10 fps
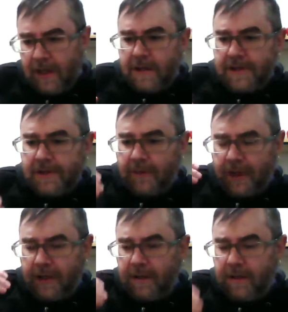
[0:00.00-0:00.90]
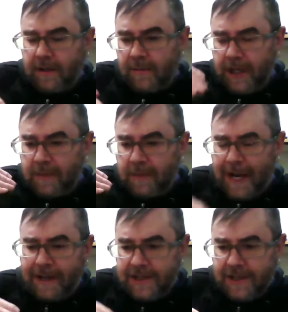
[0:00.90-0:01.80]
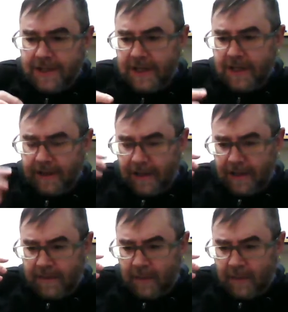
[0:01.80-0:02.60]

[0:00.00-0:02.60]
So if we need to package the